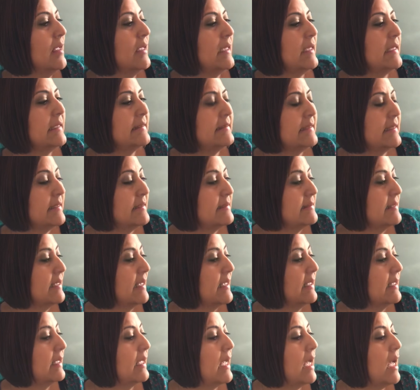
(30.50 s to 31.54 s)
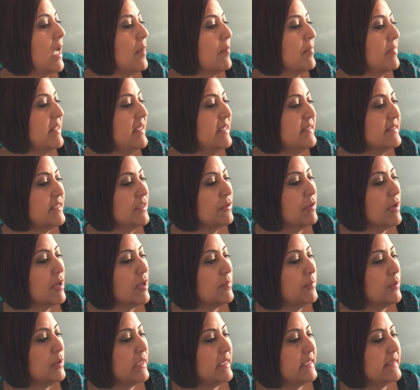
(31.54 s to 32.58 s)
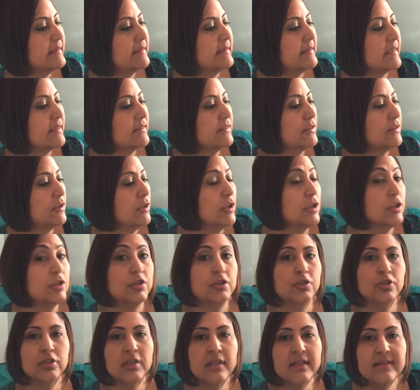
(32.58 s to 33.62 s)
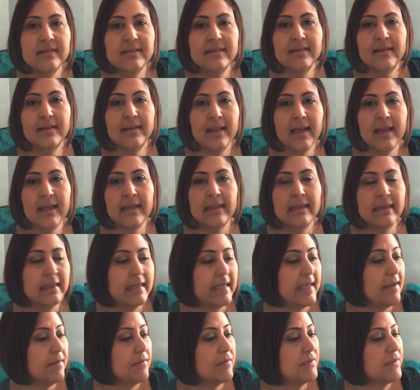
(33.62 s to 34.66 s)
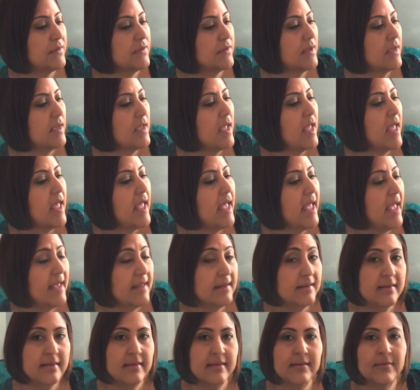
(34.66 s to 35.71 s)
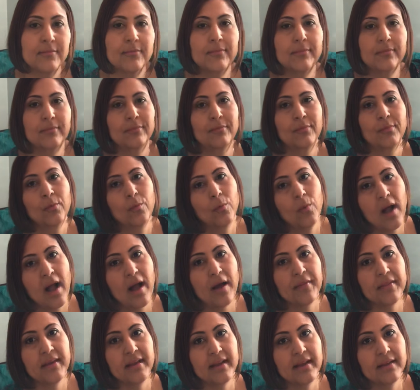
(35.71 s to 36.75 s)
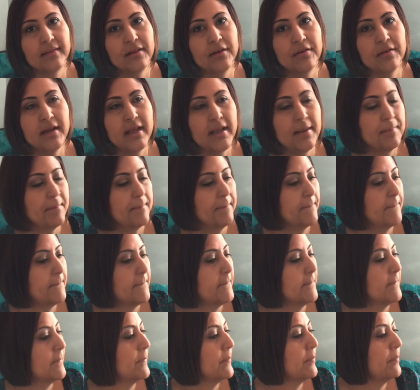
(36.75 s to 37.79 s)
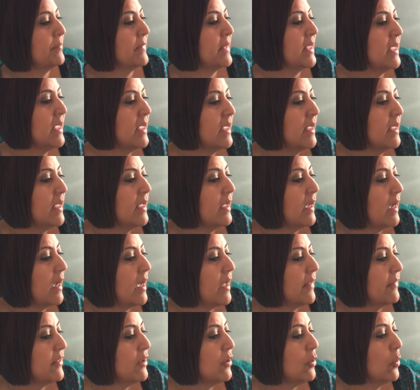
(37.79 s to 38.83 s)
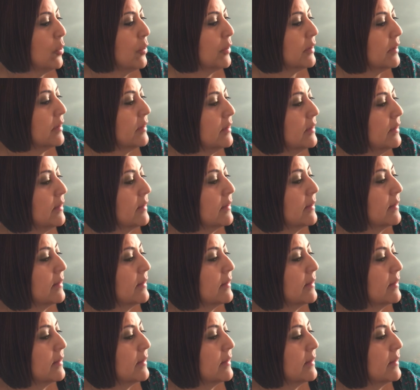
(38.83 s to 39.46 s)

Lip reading: It says, these incredible insects look just like leaves, hence how they get their name. The order